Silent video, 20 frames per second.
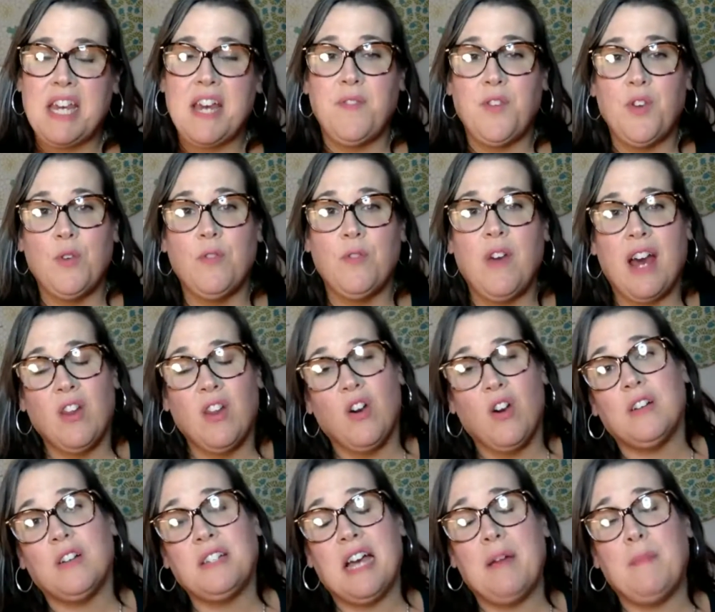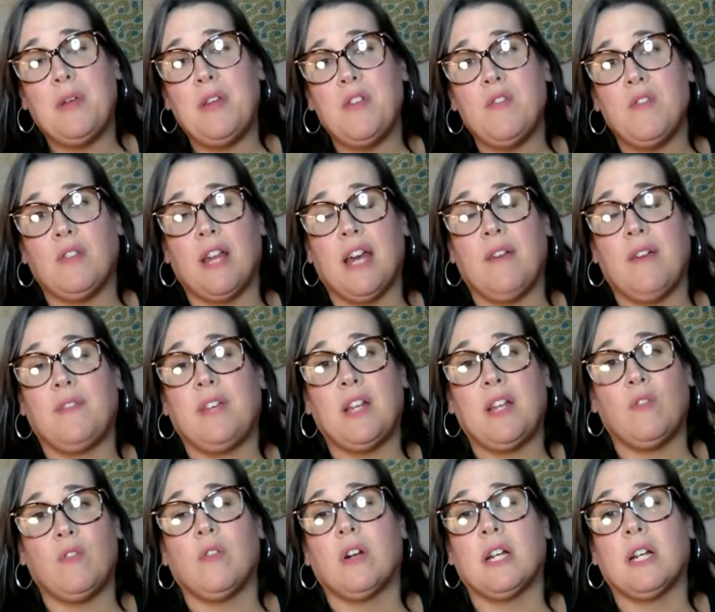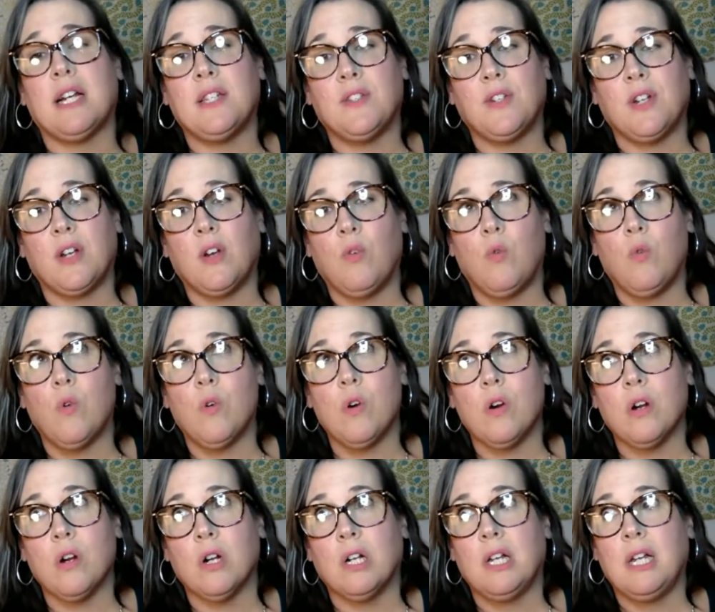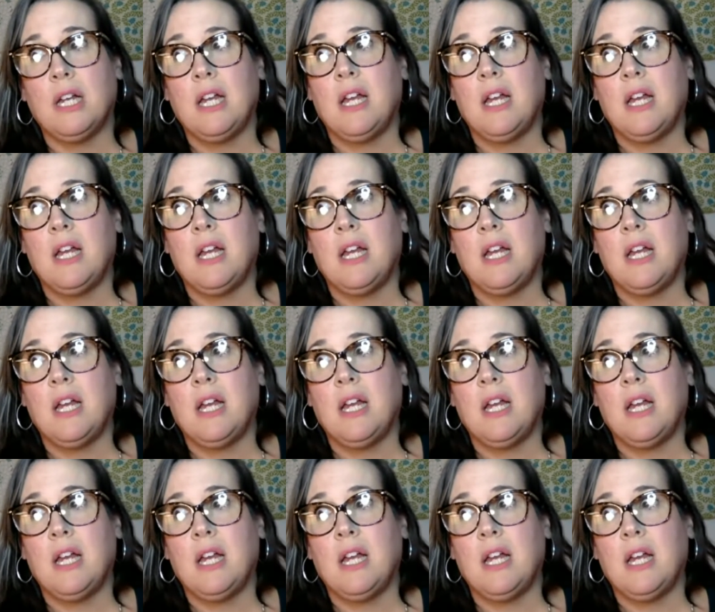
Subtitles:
If you've had a hard time in your life getting organized or